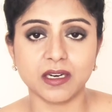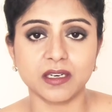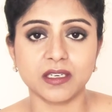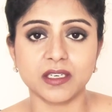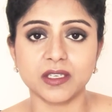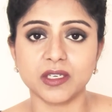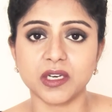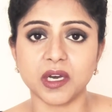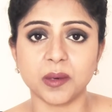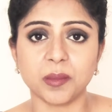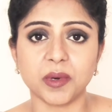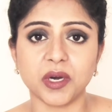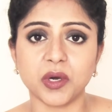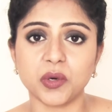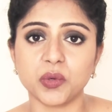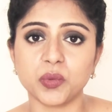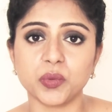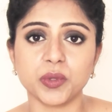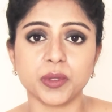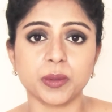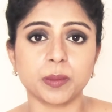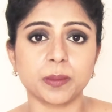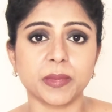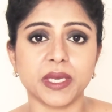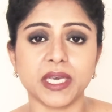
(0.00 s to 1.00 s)
her to come
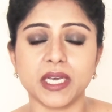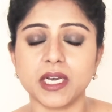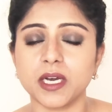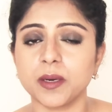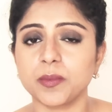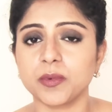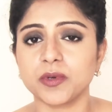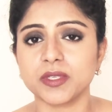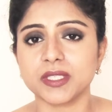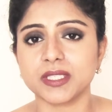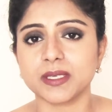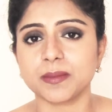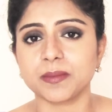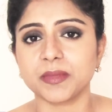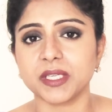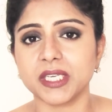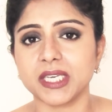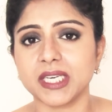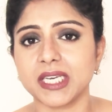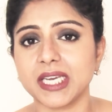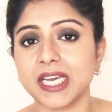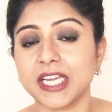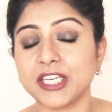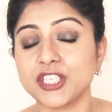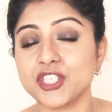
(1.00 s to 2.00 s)
out with makeup or
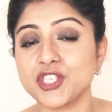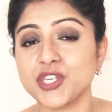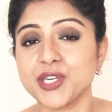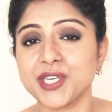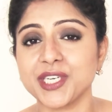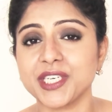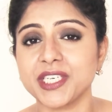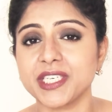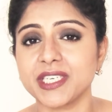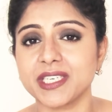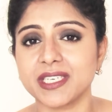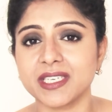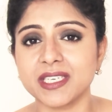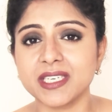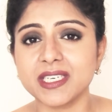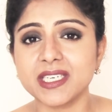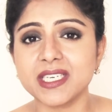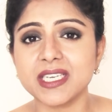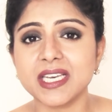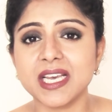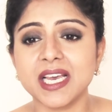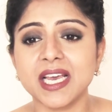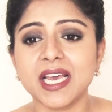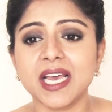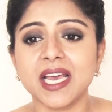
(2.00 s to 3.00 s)
something and she
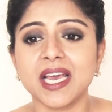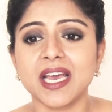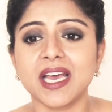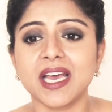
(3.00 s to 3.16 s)
didn't,